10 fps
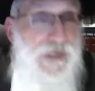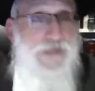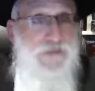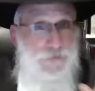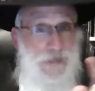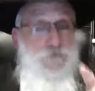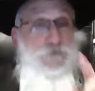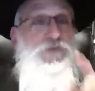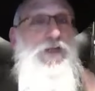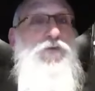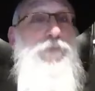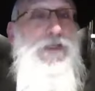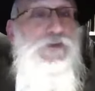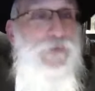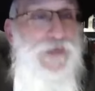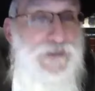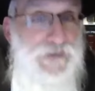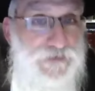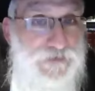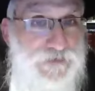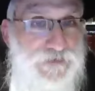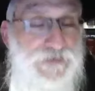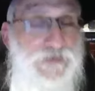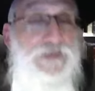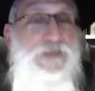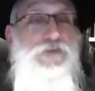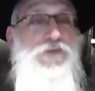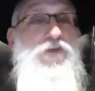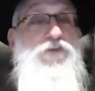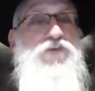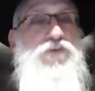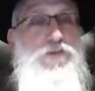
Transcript: And the Medrash says, by the way, It's